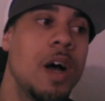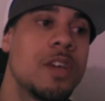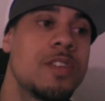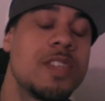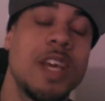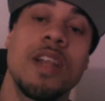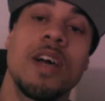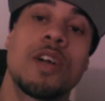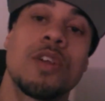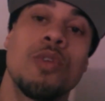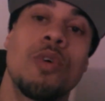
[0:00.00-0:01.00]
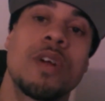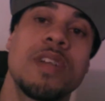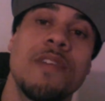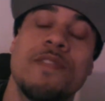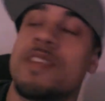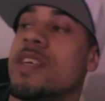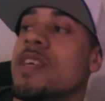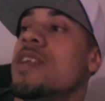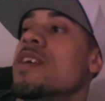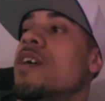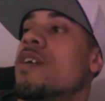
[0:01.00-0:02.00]
Set a caloric deficit,
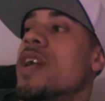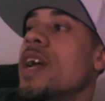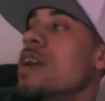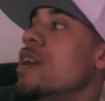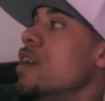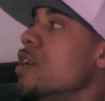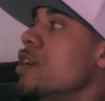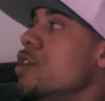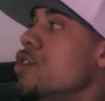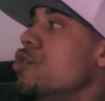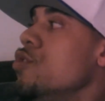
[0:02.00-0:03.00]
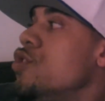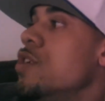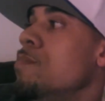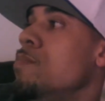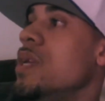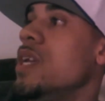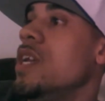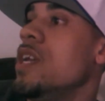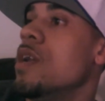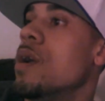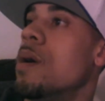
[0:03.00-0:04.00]
okay? You should be,